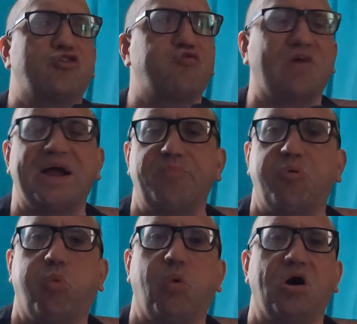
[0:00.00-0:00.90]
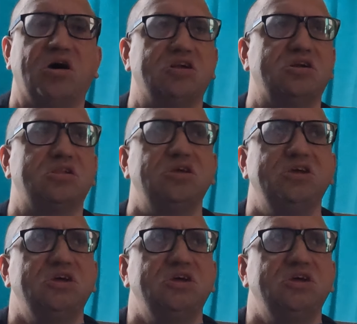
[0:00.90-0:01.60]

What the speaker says: grab one,